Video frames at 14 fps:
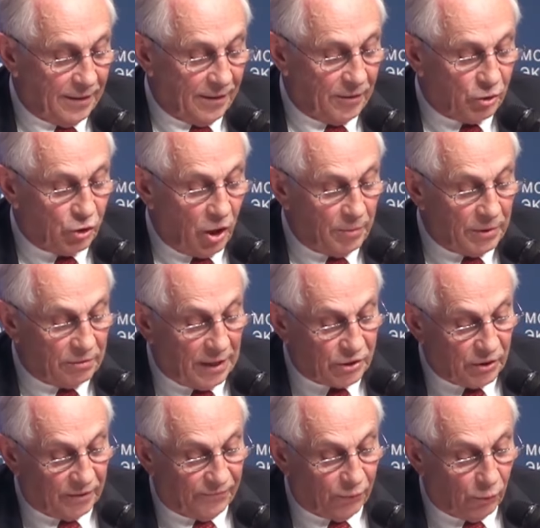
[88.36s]
The
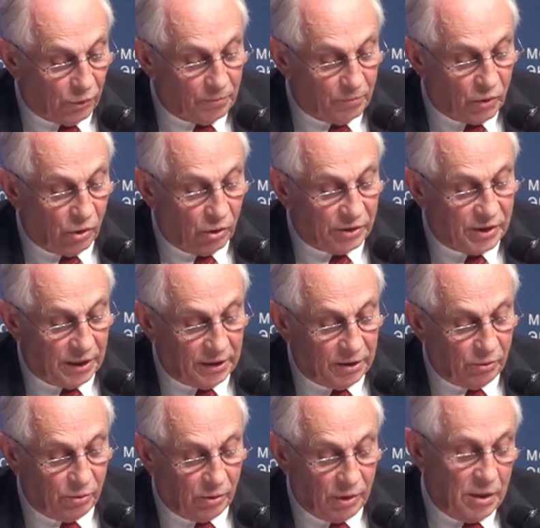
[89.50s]
German-Russian forum
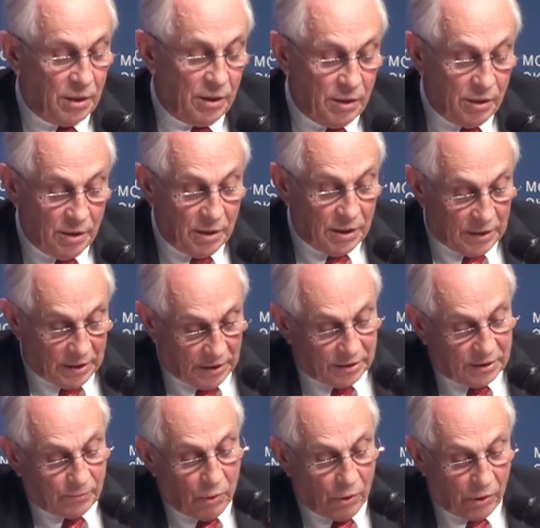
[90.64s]
continued
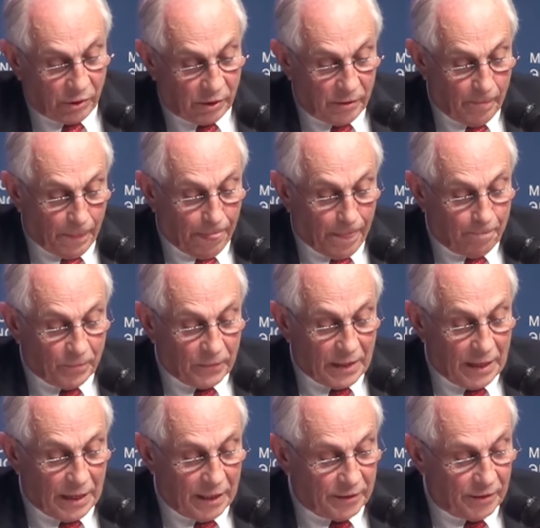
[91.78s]
its work
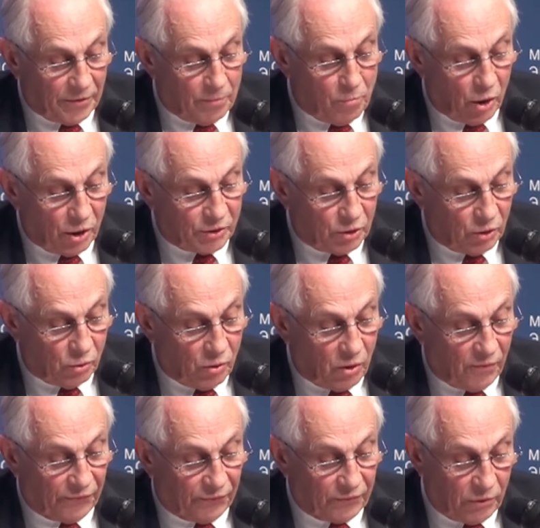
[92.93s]
under the motto
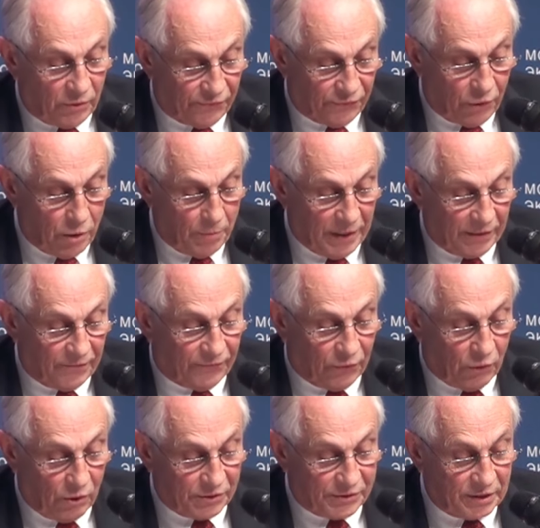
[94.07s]
of confirming the
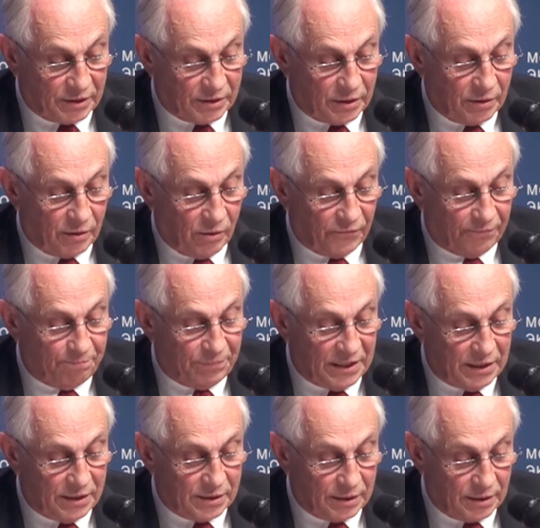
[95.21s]
forces of
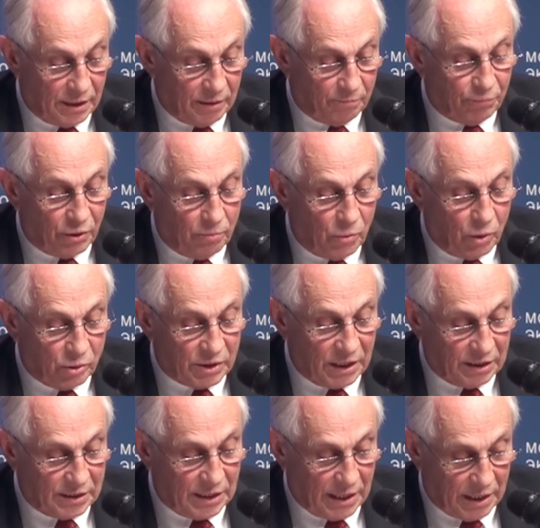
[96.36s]
peace and
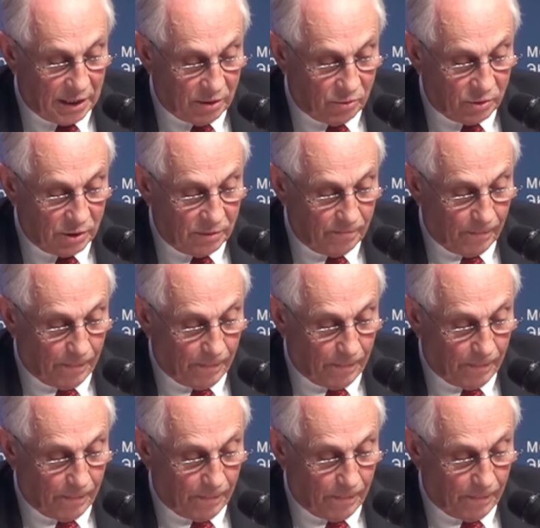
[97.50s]
promoting dialogue.